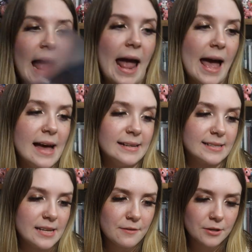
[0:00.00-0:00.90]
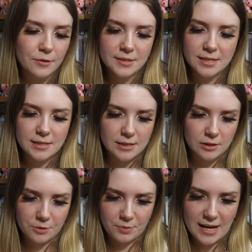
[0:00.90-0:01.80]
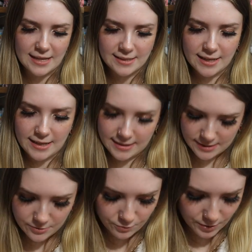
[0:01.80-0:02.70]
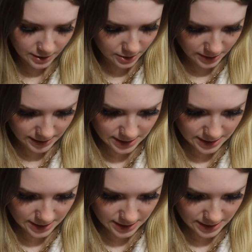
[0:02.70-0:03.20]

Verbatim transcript: And even though it's in this clear plastic, it's in really good